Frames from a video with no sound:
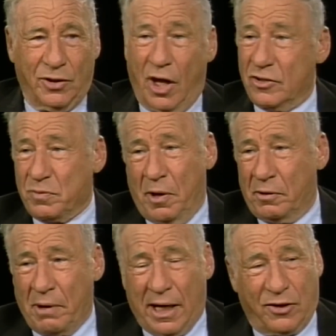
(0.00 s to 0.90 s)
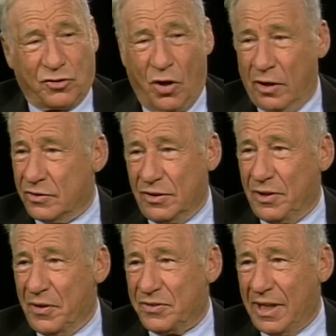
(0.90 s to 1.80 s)
Nuns weren't writing songs in
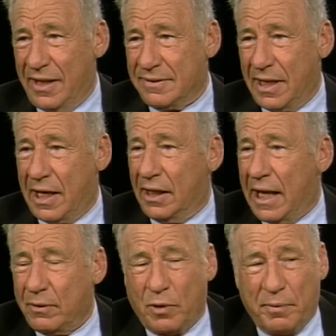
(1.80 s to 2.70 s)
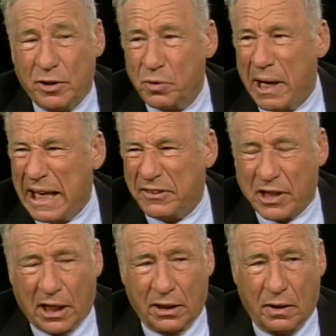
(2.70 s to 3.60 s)
those days. They didn't let women do
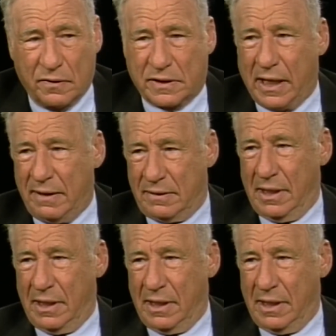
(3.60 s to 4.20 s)
anything in those days.